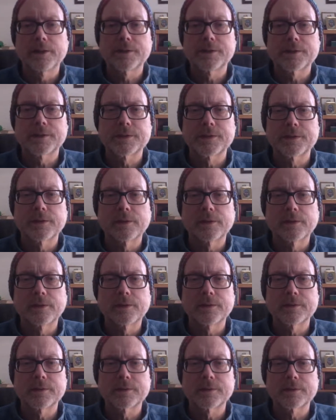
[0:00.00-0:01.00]
let's
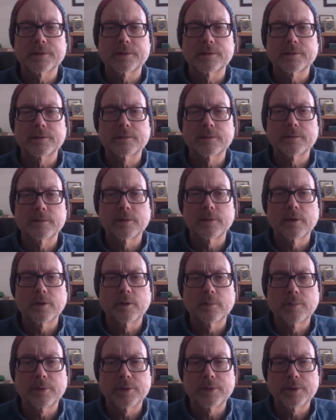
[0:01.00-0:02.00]

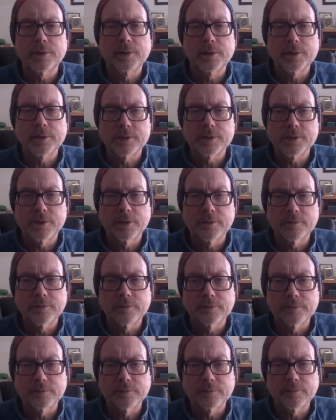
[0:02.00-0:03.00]
put the links
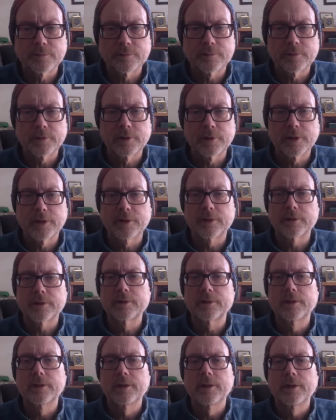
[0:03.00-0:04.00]
off for
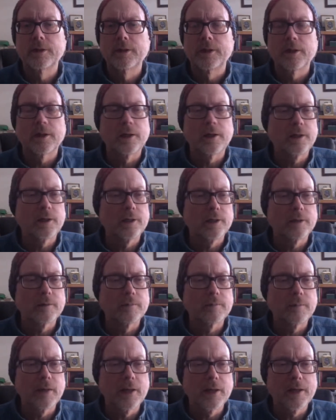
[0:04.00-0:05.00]
later,
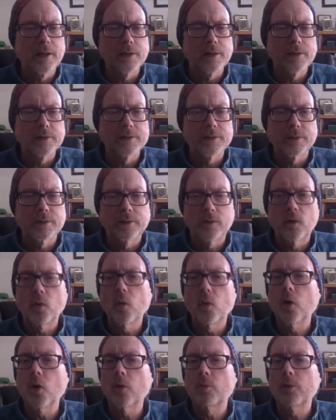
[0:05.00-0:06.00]
and
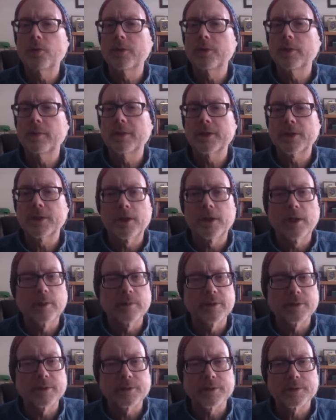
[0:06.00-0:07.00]
or put them in the
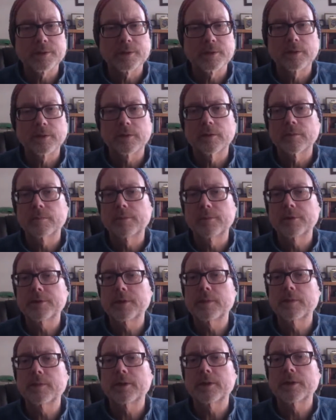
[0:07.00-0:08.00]
comments.
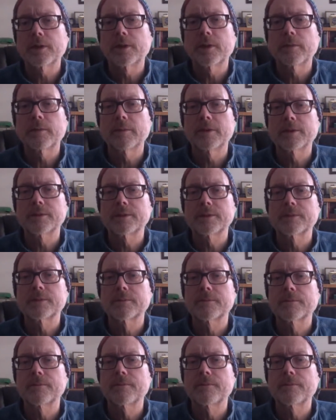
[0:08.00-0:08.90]
Put them in the comments,